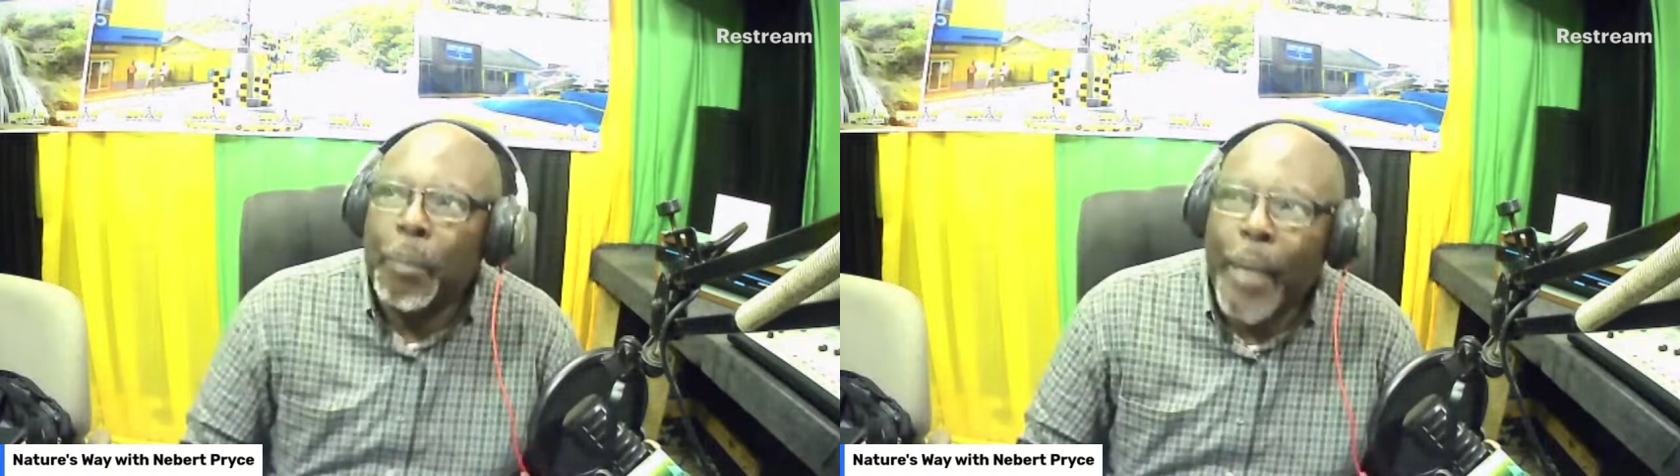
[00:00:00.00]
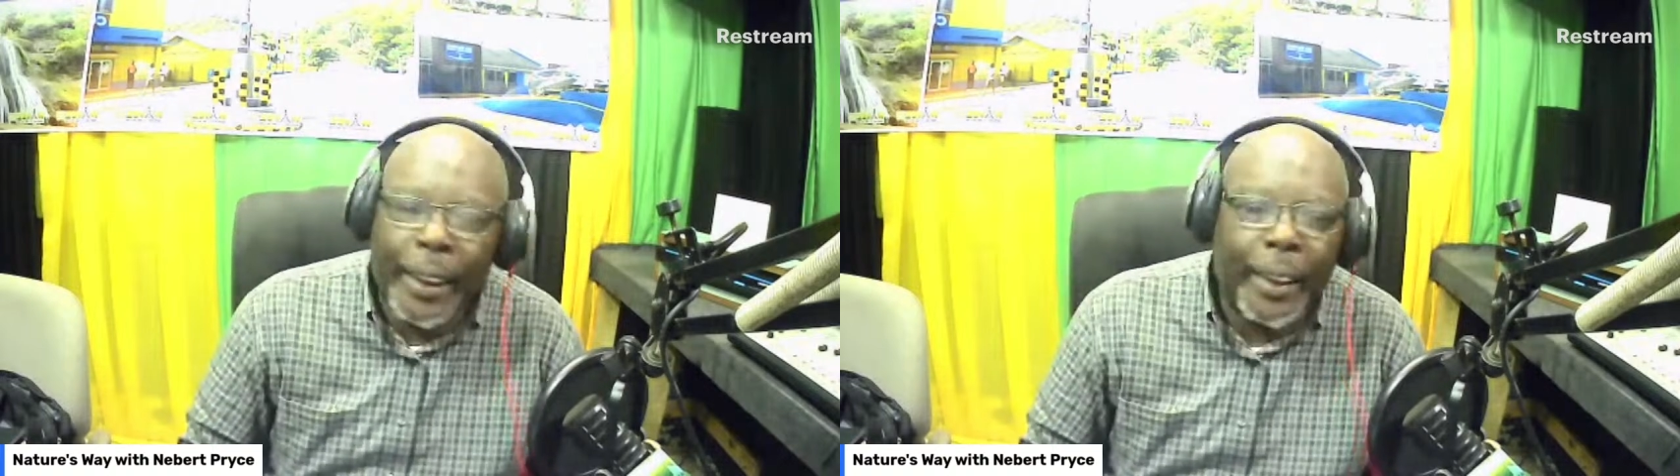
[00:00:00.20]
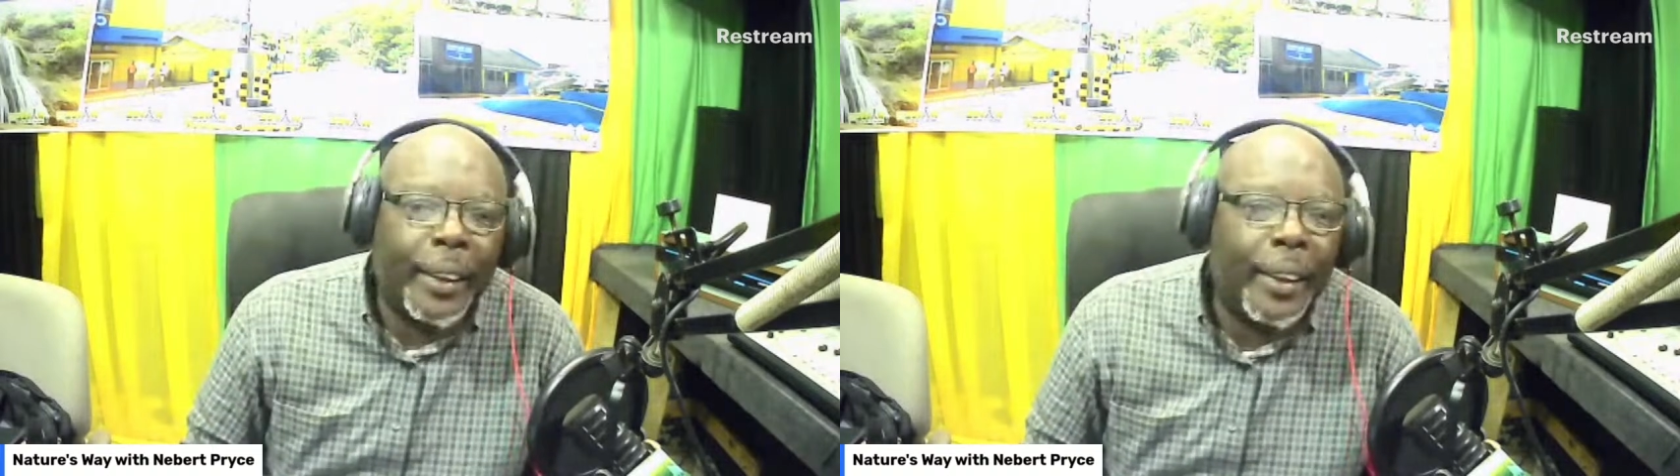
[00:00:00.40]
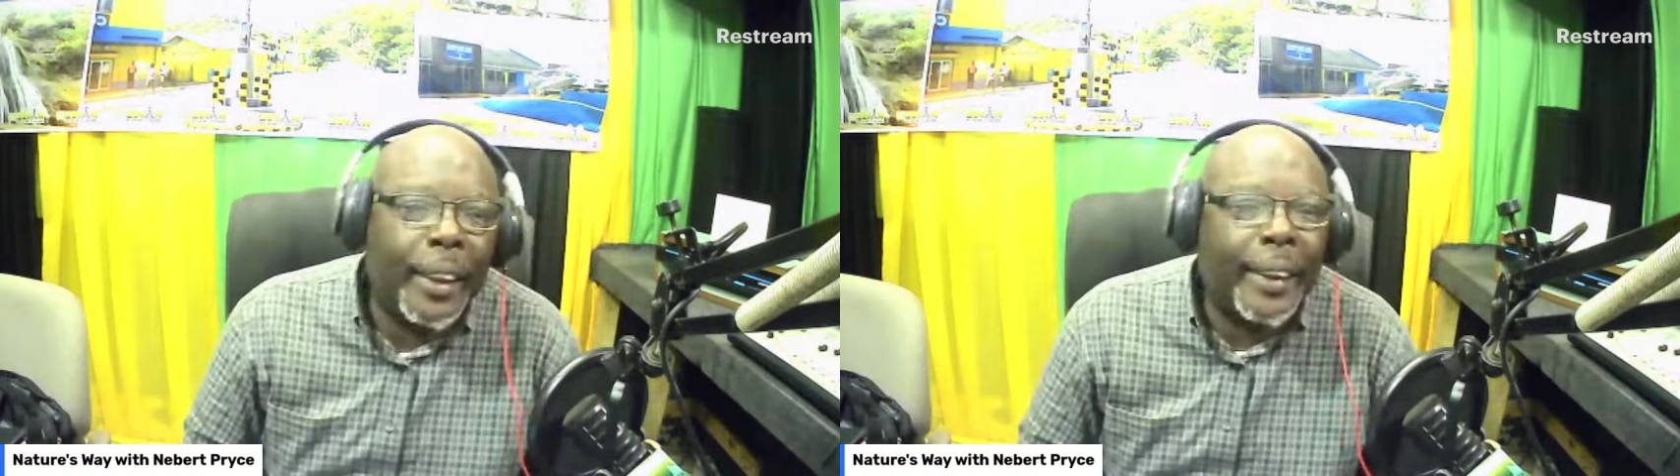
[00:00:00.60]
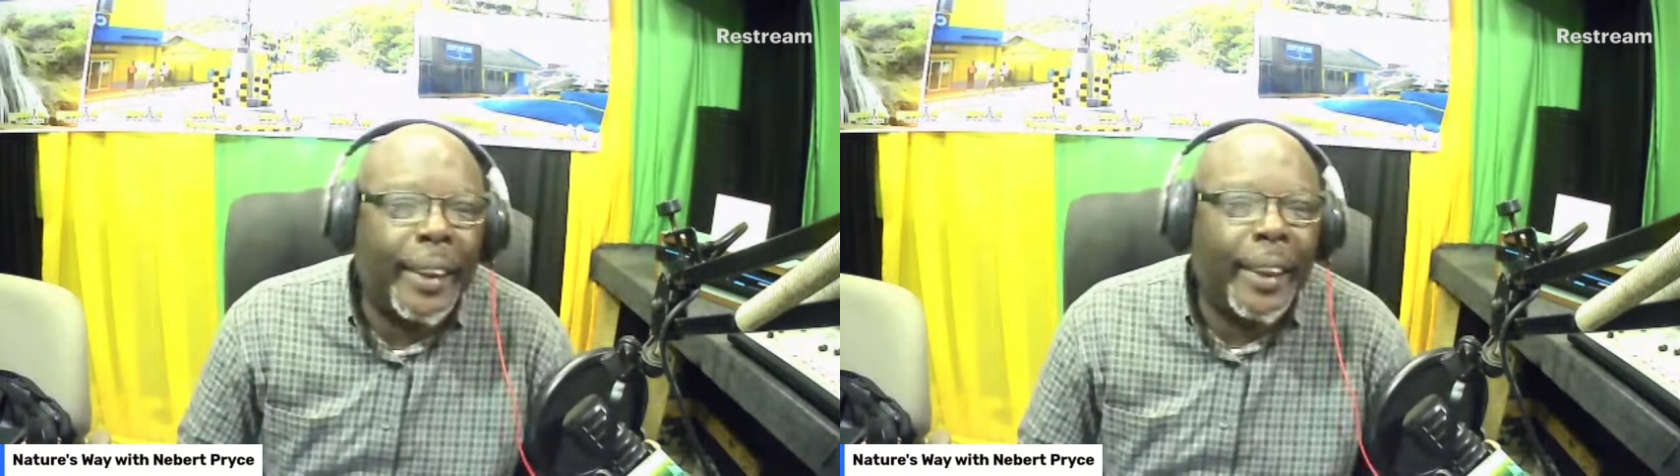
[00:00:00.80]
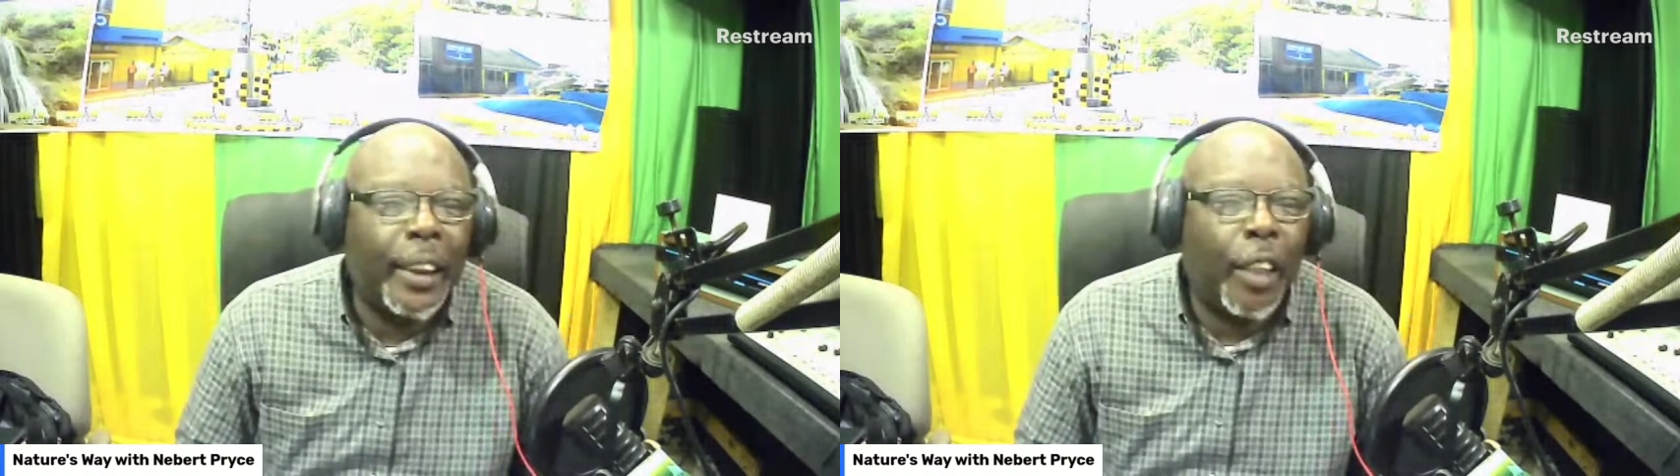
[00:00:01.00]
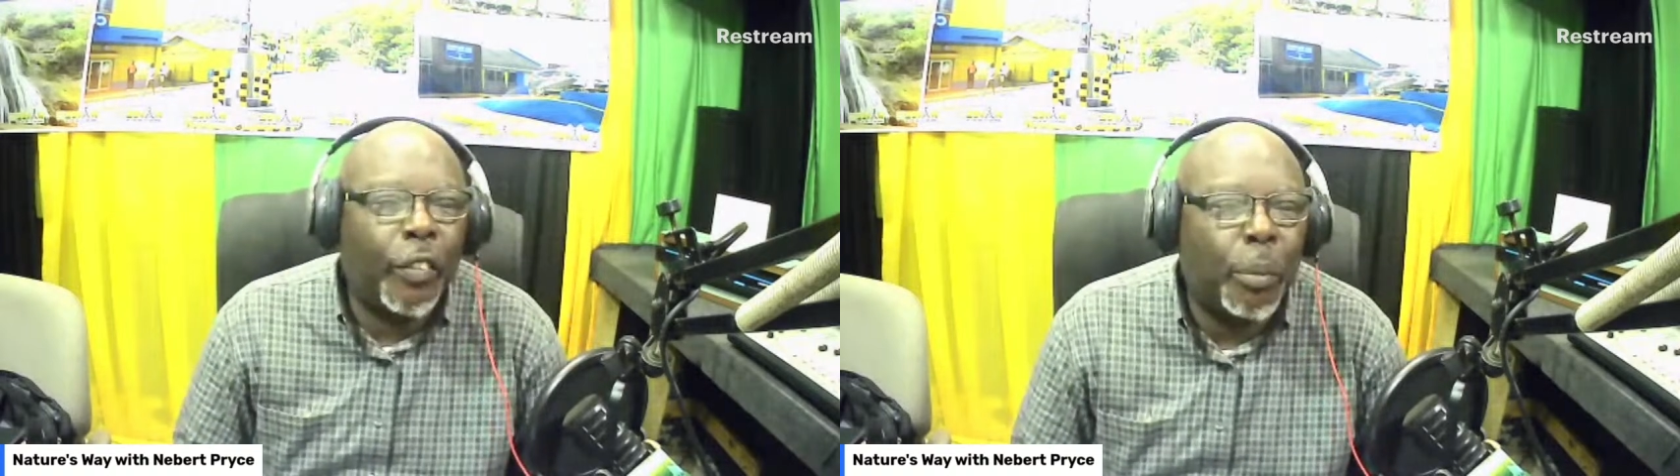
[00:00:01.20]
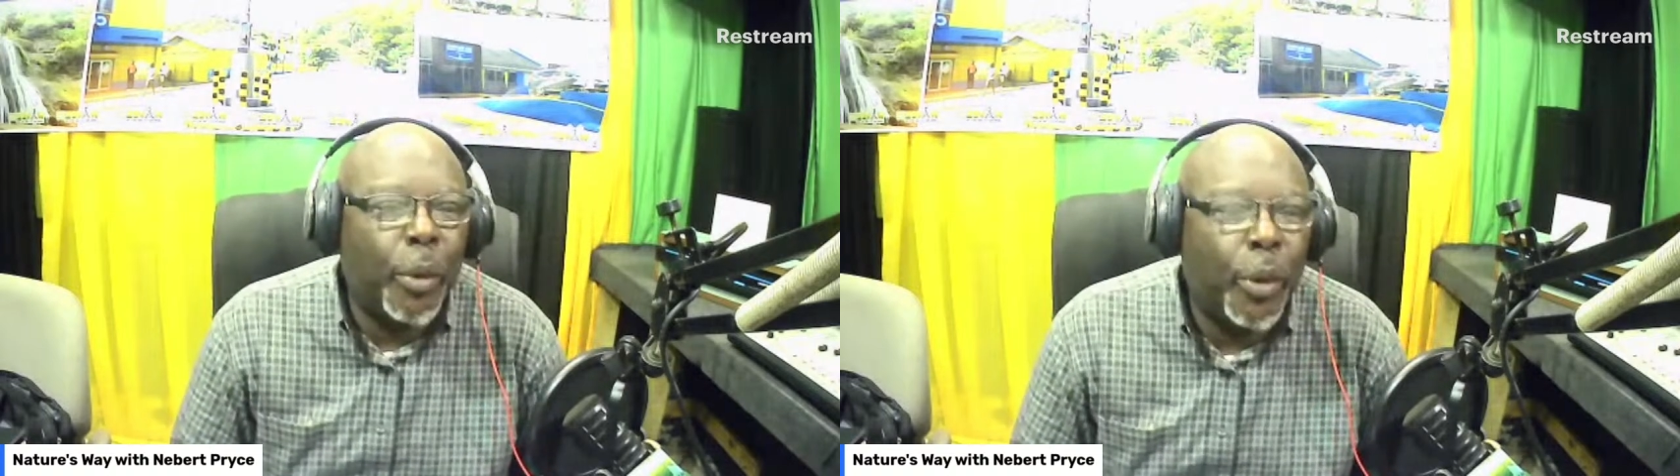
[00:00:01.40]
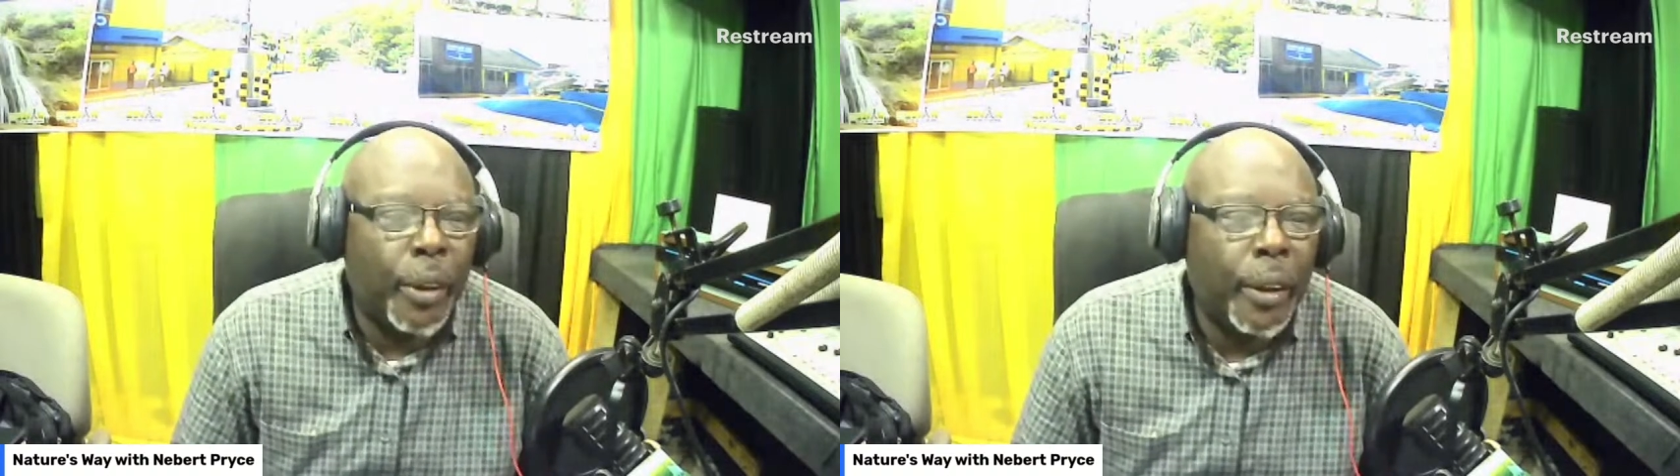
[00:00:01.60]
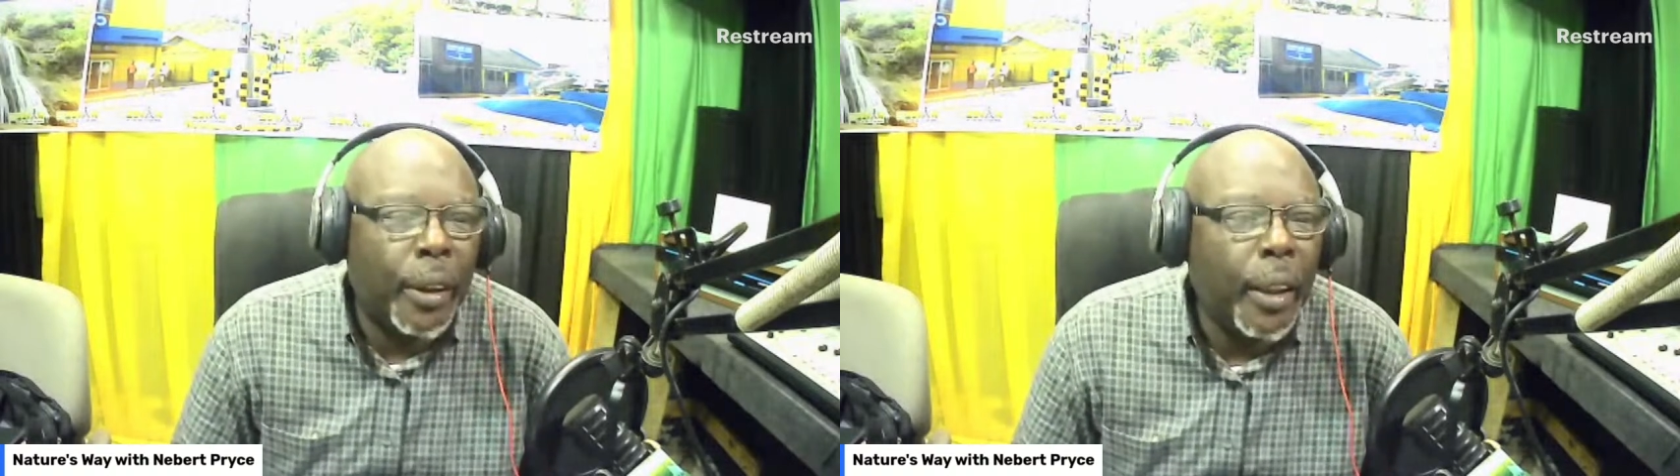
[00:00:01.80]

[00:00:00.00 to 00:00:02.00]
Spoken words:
Paget's disease of the bone?